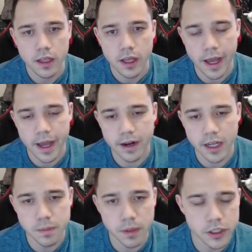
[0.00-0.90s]
and
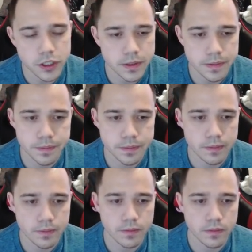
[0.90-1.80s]
Ice Punch
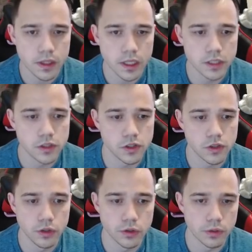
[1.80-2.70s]
is just
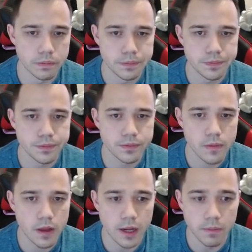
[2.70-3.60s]
neutral,
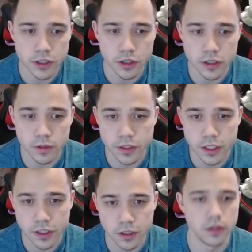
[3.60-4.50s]
and Mud Shots are
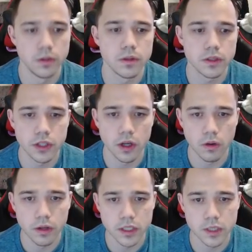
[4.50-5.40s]
resisted too.
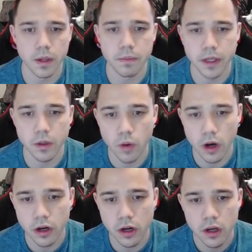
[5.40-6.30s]
So despite being a
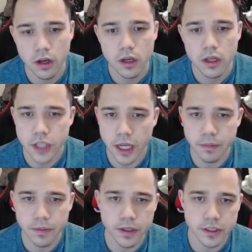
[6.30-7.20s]
water
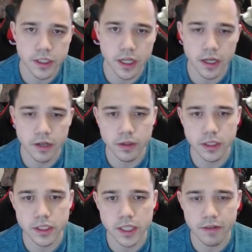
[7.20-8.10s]
type, it really
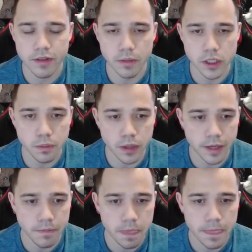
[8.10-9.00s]
doesn't have that much
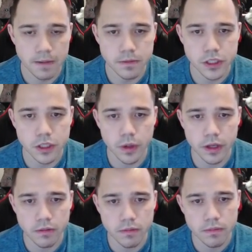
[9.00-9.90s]
play. I'm just
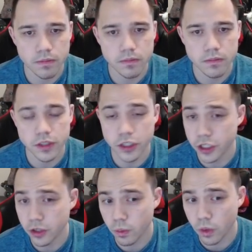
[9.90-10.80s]
going
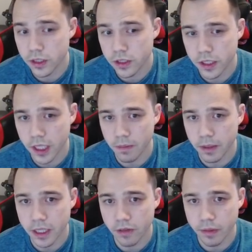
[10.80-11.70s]
field once to keep my
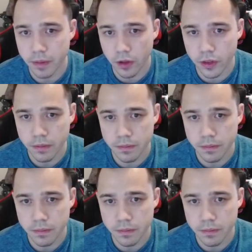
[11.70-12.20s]
Talonflame healthy,